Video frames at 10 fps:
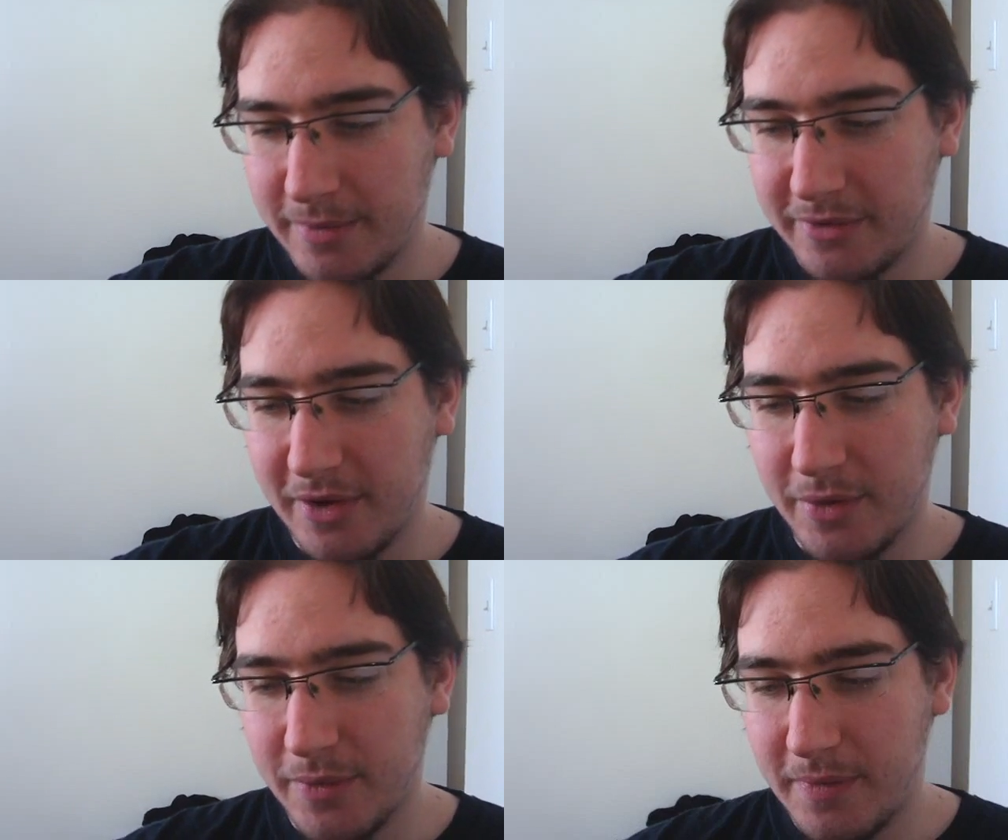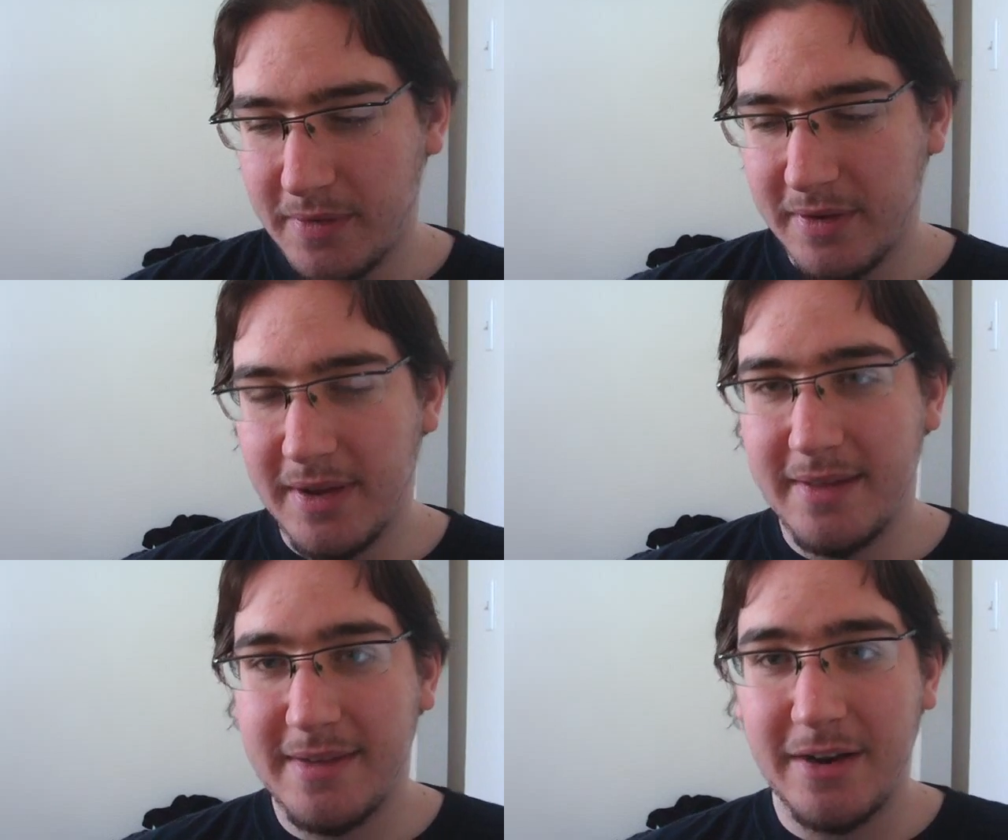So
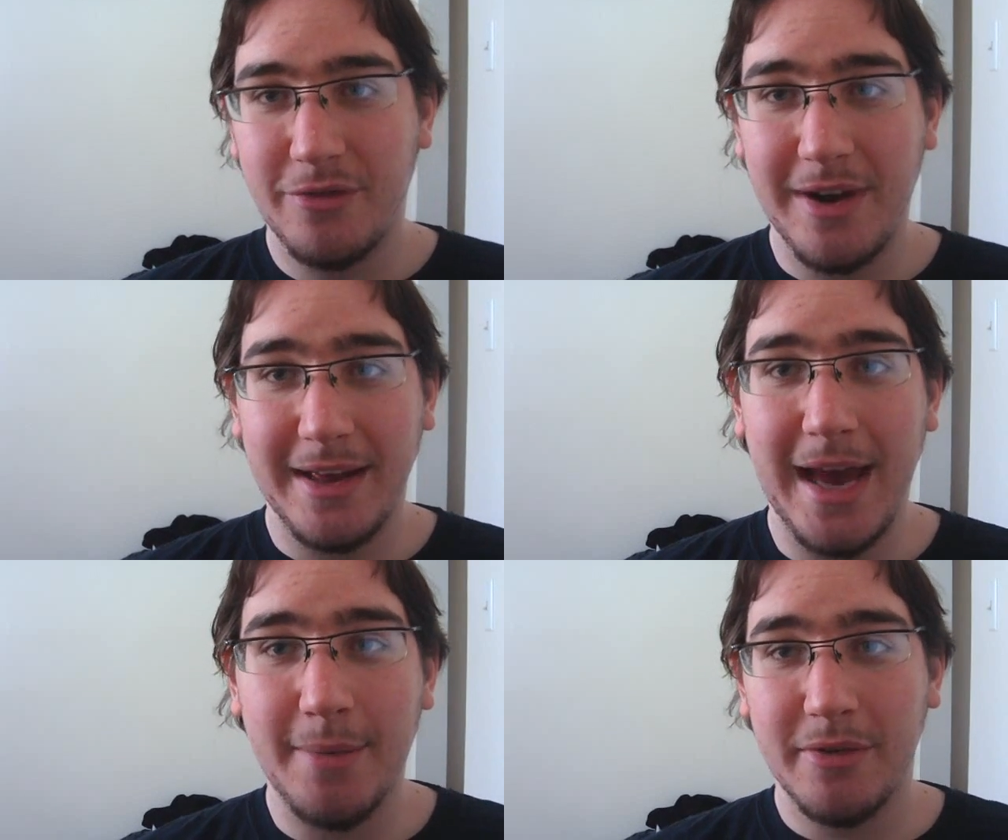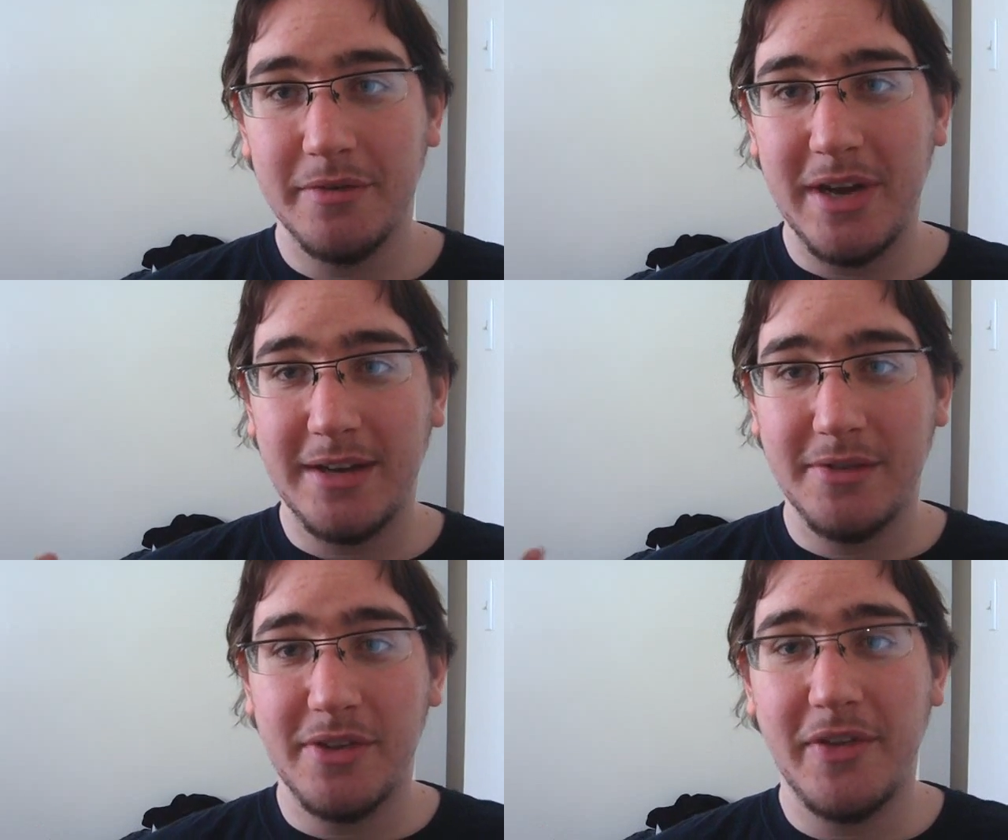instead of trying to capture
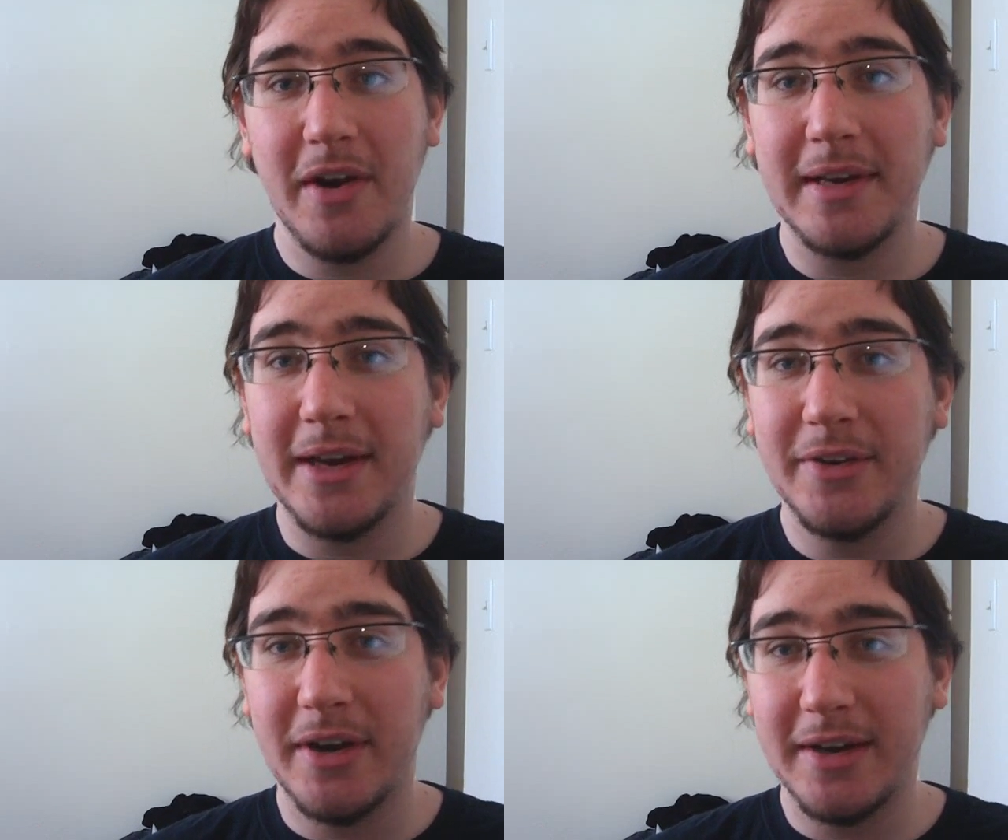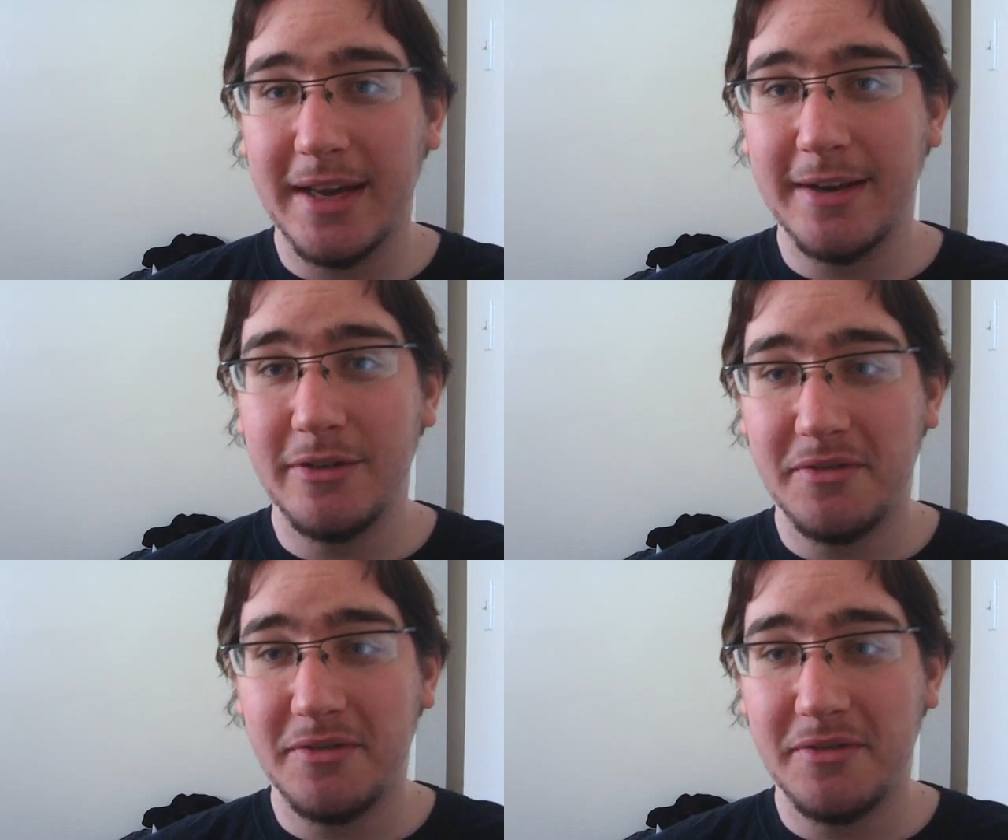objectives, the Dark Eldar can